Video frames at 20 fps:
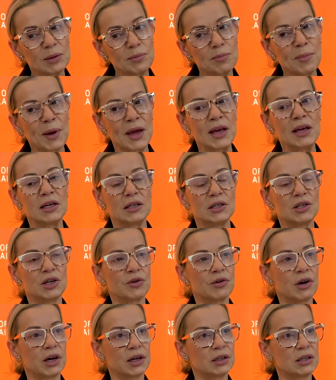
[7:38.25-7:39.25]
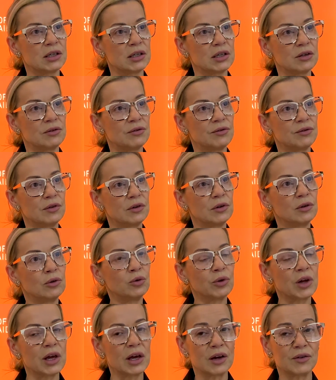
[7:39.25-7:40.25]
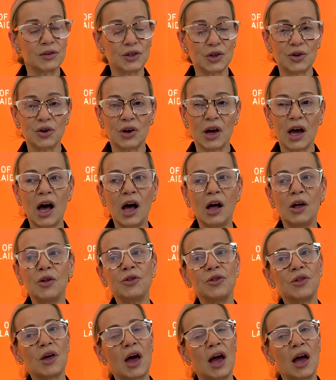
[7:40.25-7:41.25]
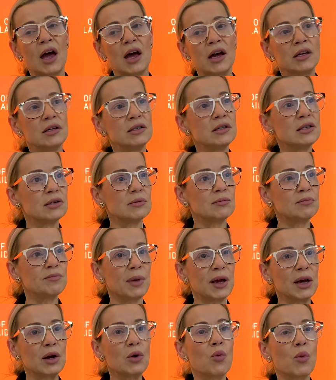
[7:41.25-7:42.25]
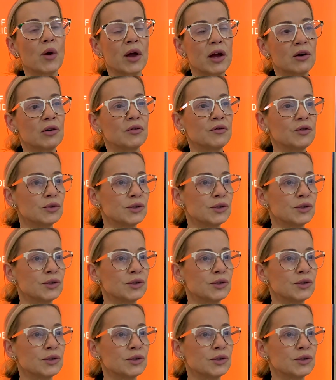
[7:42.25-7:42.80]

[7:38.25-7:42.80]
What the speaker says: being interactive, looking after your health, and being aware of your